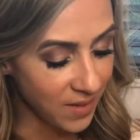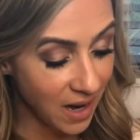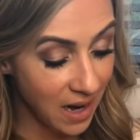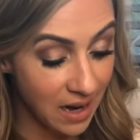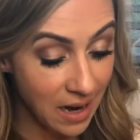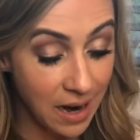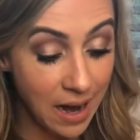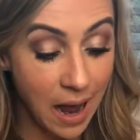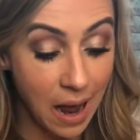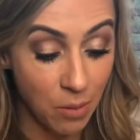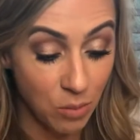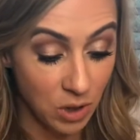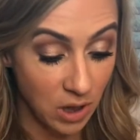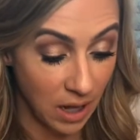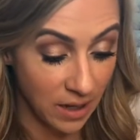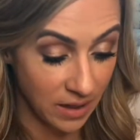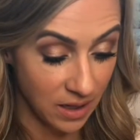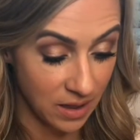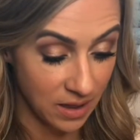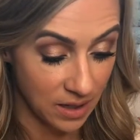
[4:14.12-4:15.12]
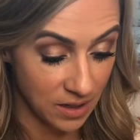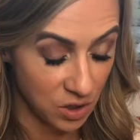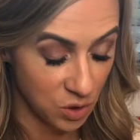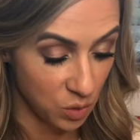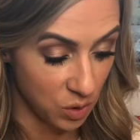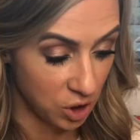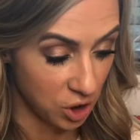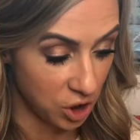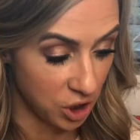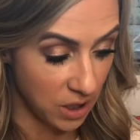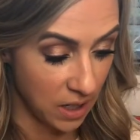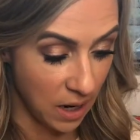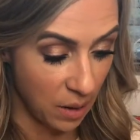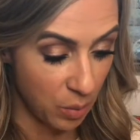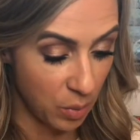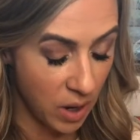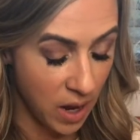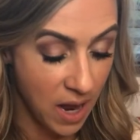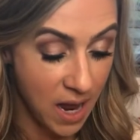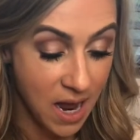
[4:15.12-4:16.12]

And I am glad that they switched it up.